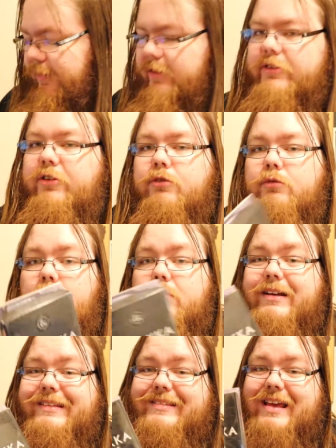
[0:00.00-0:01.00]
the
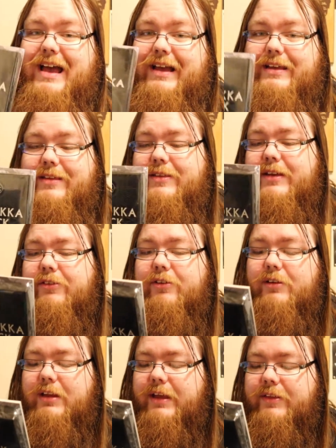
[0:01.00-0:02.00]
Taroka deck. These
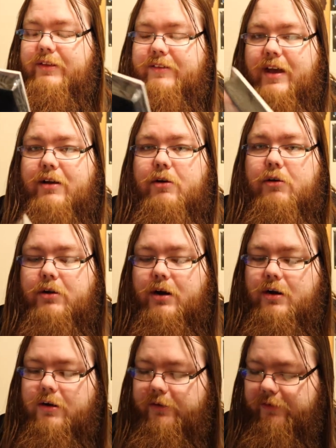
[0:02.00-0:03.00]
are like the tarot
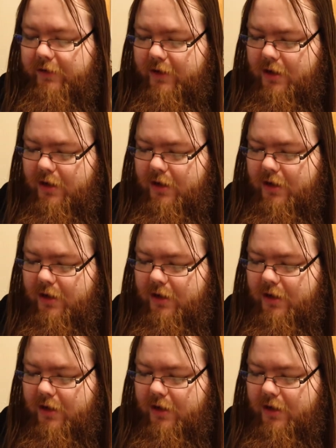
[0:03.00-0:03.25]
cards.